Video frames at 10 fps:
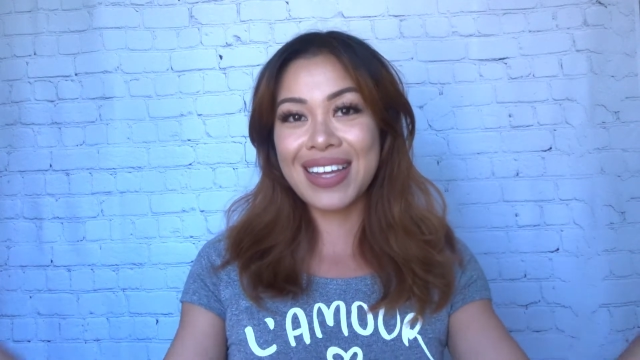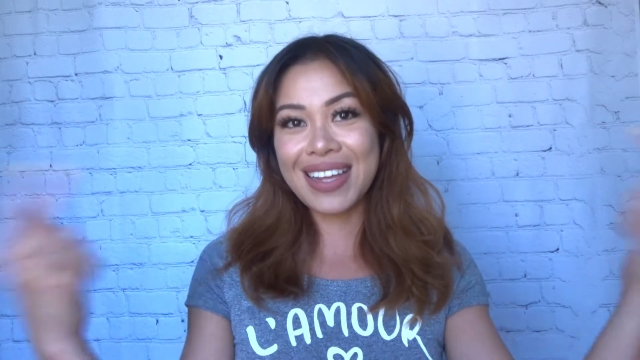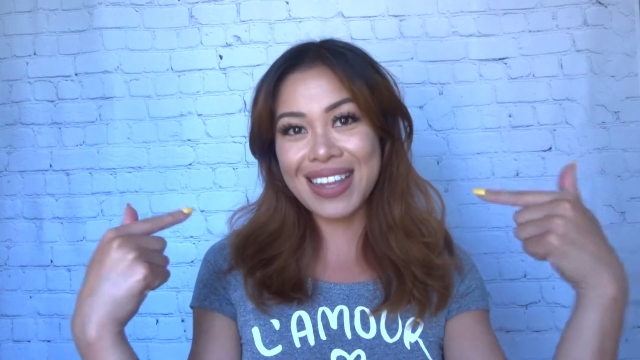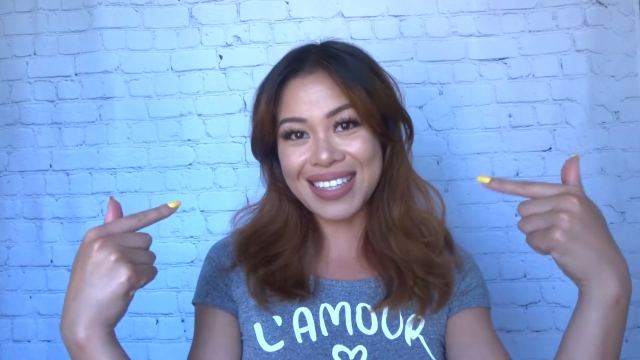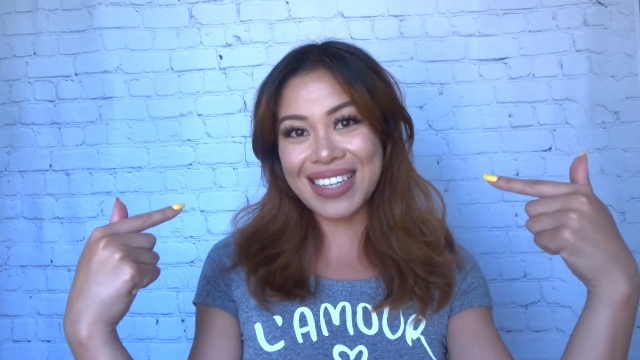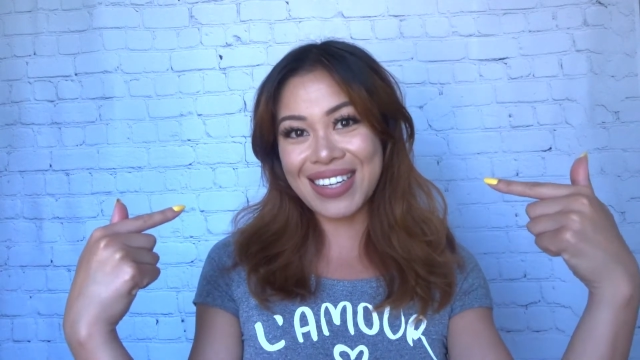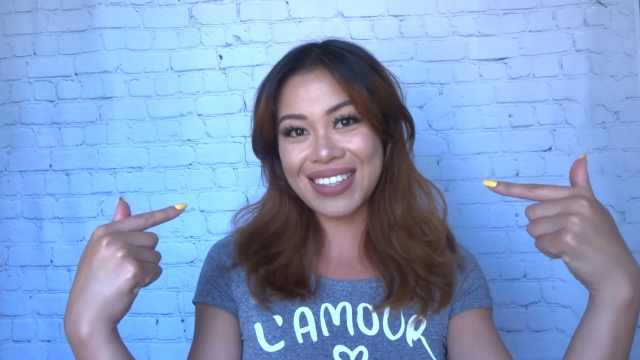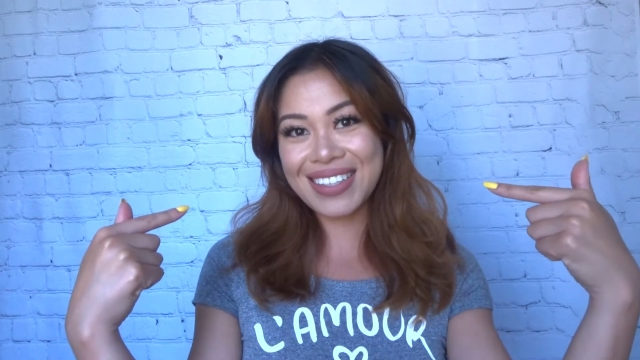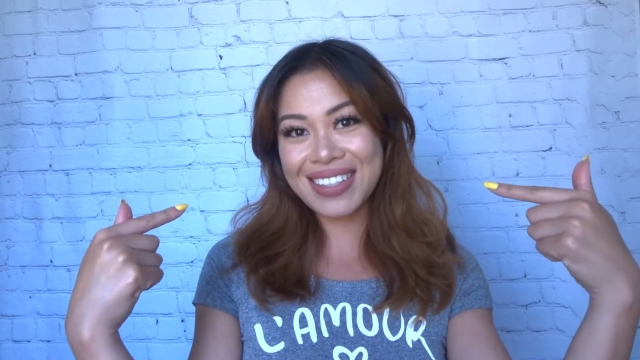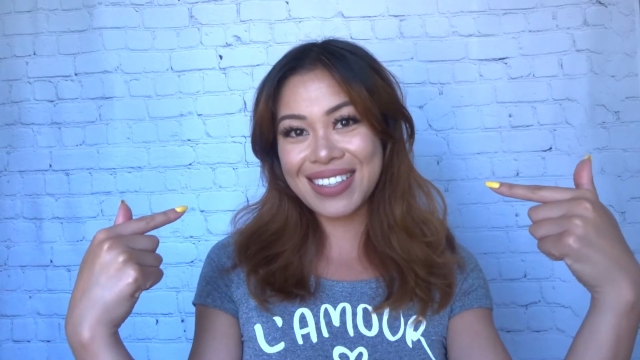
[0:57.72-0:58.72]
this
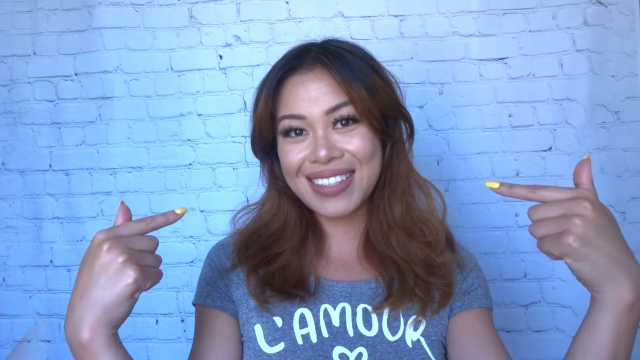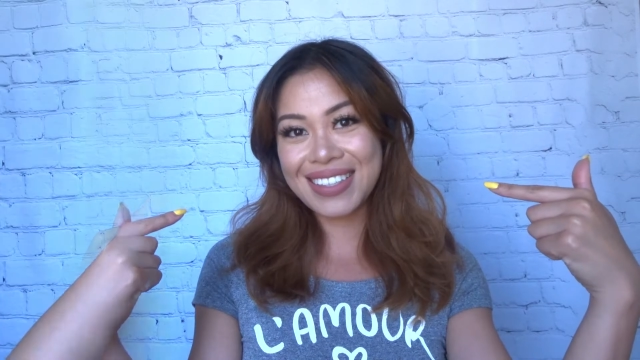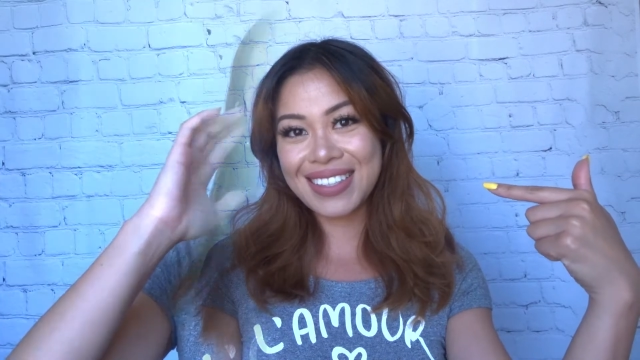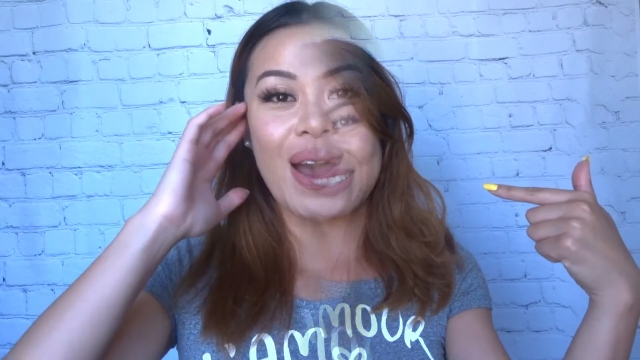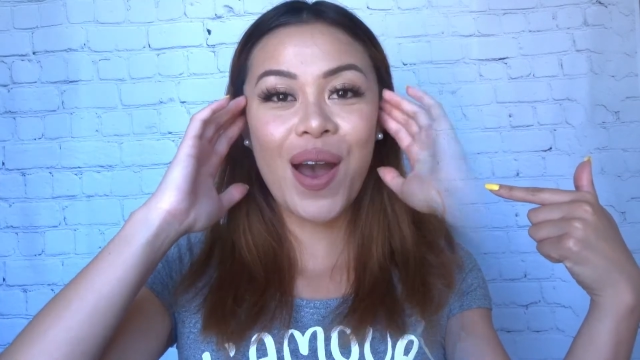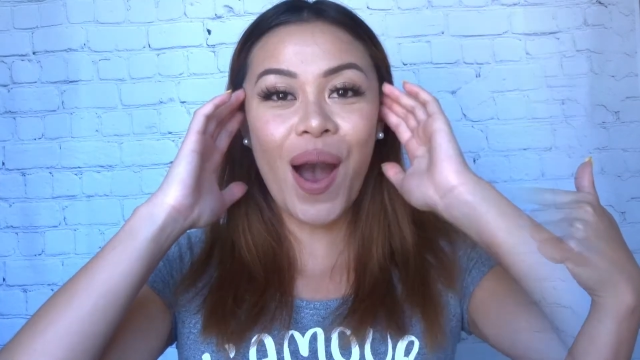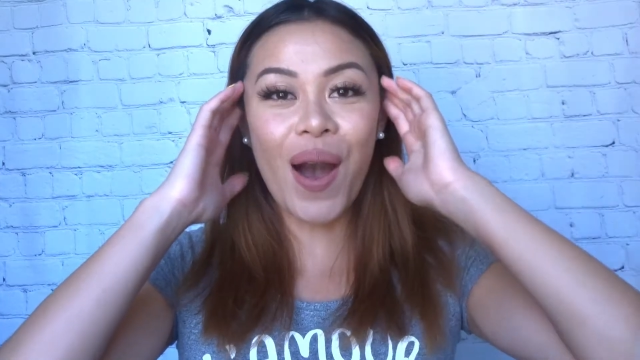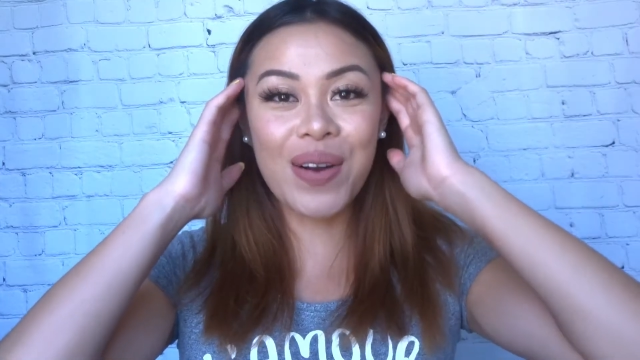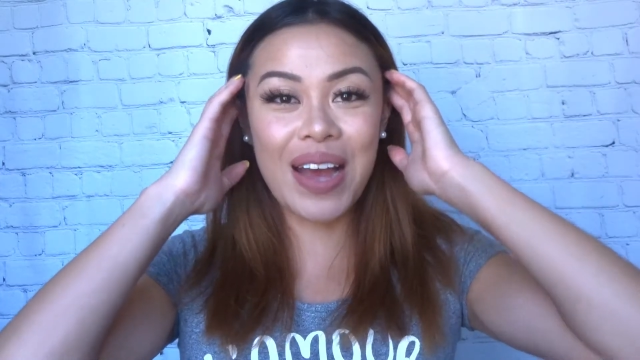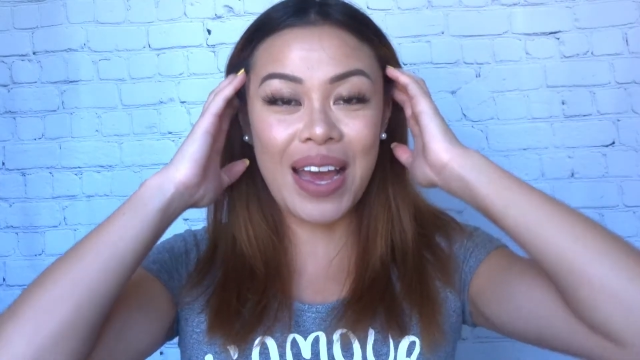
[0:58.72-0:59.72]
look.
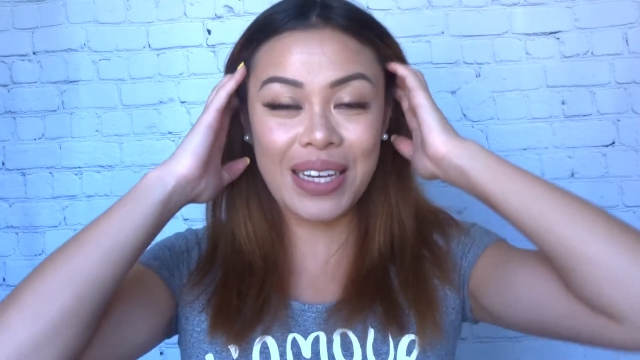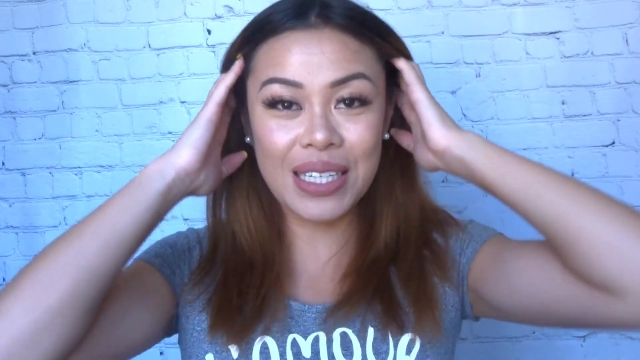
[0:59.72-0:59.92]
Okay,